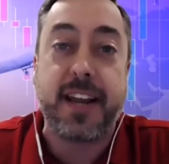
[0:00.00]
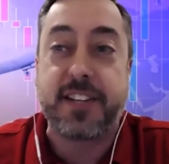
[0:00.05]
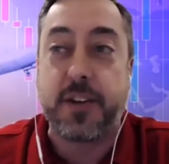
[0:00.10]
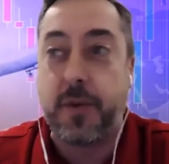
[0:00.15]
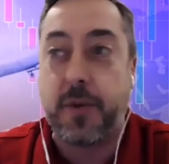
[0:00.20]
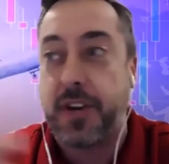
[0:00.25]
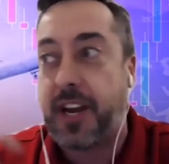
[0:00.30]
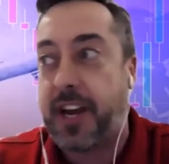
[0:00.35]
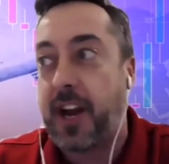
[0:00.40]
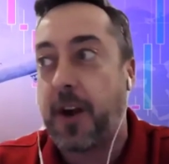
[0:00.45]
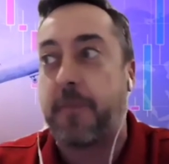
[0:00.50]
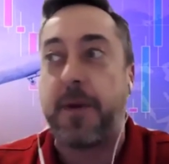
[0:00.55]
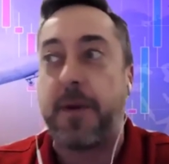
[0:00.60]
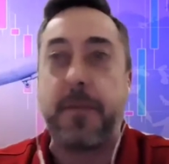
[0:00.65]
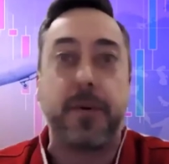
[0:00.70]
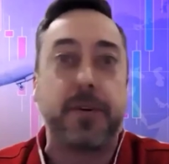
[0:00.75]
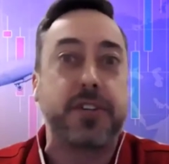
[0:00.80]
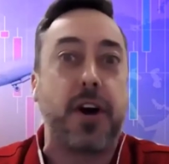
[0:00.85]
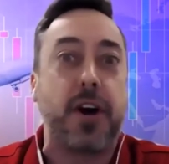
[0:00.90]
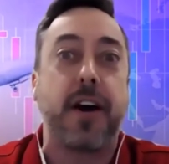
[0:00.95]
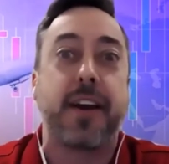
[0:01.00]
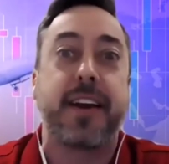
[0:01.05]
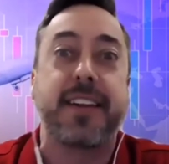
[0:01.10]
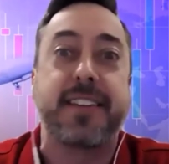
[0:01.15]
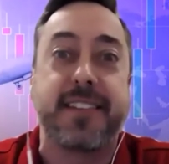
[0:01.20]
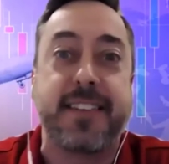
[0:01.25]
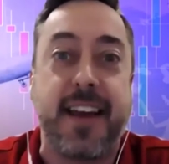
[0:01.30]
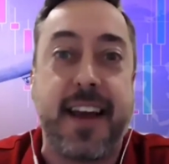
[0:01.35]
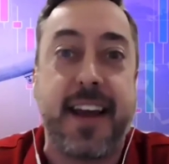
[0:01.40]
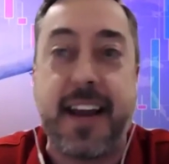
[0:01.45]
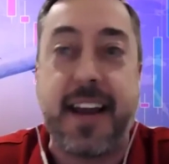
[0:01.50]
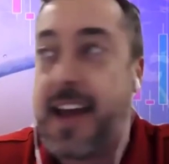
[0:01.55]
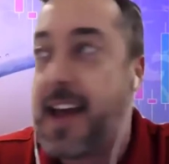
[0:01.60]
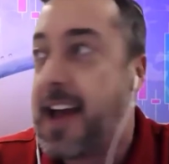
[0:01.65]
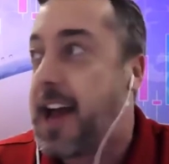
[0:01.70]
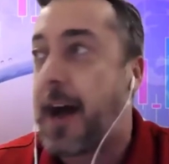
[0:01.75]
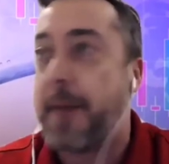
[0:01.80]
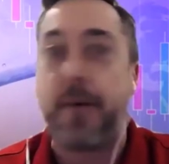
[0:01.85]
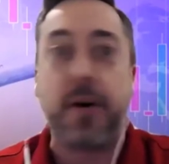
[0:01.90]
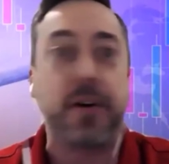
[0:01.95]
So when you hear people talking tonight
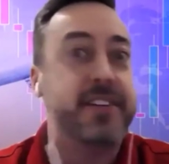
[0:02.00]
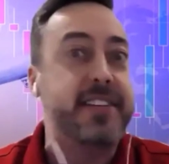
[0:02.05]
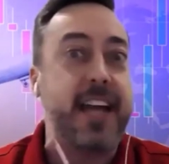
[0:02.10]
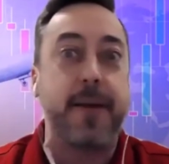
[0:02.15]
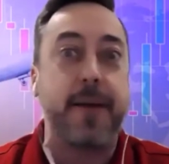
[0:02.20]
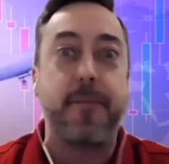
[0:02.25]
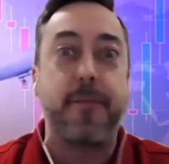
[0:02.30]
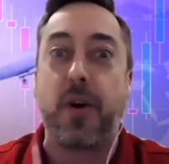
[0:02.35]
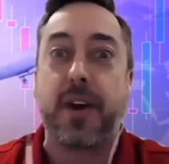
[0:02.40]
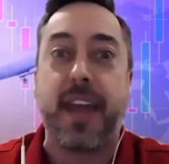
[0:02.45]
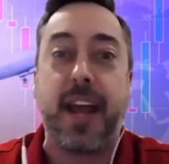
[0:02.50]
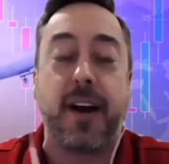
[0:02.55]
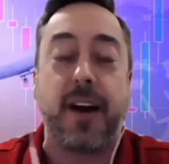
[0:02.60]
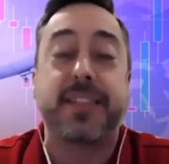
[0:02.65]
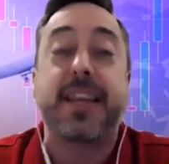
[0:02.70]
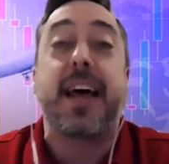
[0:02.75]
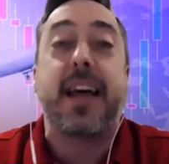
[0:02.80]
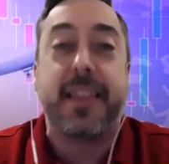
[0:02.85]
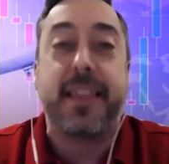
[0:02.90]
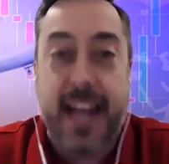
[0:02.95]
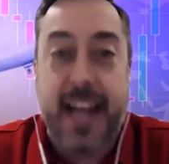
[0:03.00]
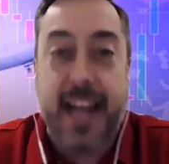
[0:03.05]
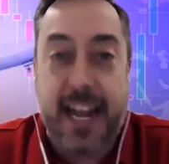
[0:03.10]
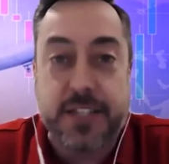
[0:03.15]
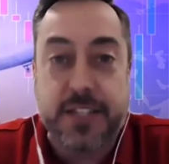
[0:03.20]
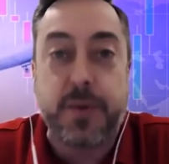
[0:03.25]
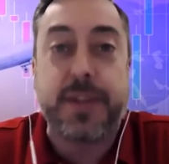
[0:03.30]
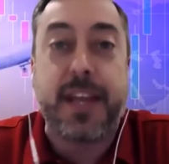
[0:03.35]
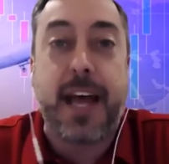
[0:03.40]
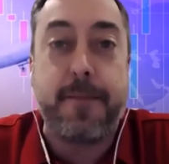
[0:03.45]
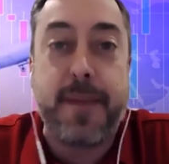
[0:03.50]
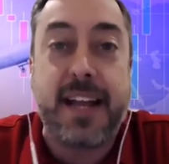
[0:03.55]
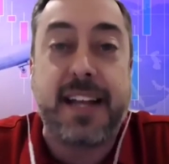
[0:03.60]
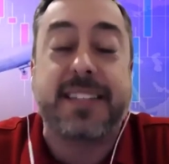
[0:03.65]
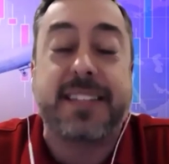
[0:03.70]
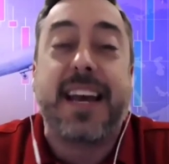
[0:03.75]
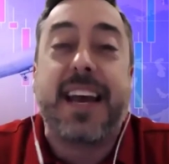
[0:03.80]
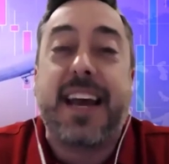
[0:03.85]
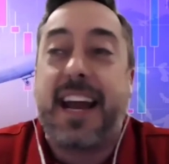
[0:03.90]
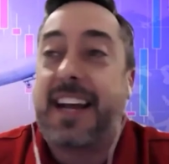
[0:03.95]
about demo accounts, that's what that means.